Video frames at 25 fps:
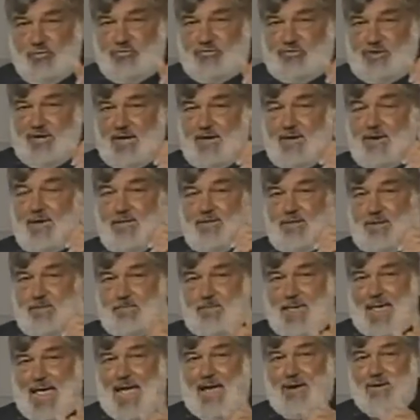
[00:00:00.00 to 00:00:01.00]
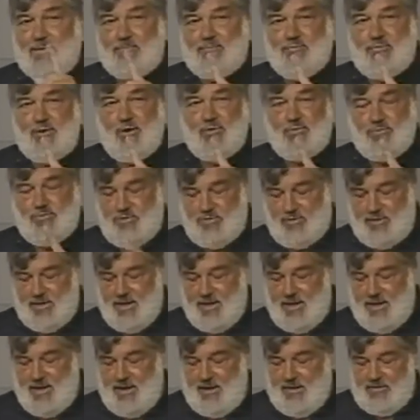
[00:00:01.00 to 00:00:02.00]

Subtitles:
using the MAD approach.